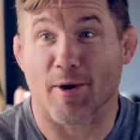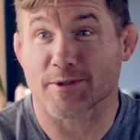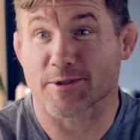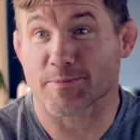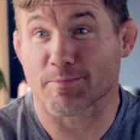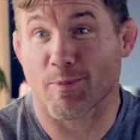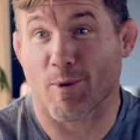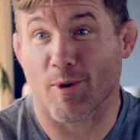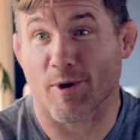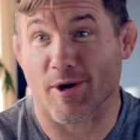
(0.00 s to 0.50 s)
was
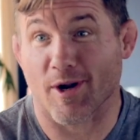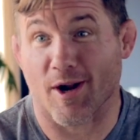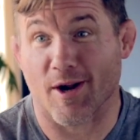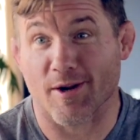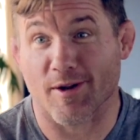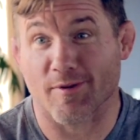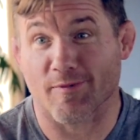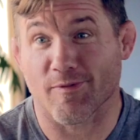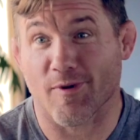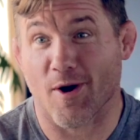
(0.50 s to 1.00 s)
born on
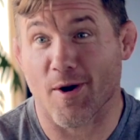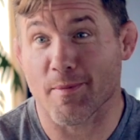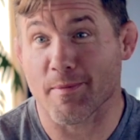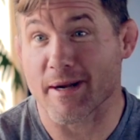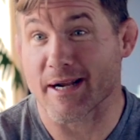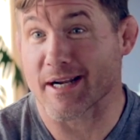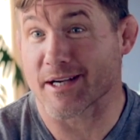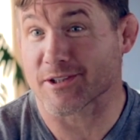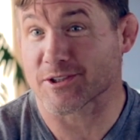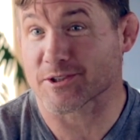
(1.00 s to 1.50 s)
a farm
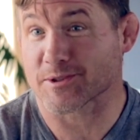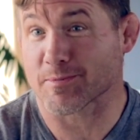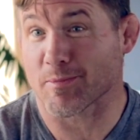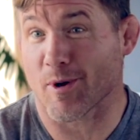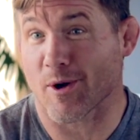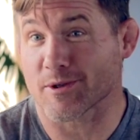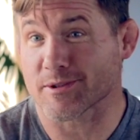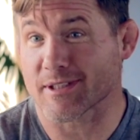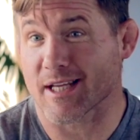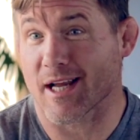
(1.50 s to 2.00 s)
in a
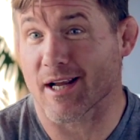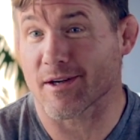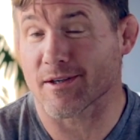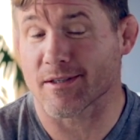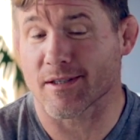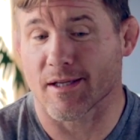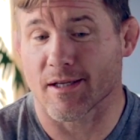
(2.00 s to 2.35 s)
small town,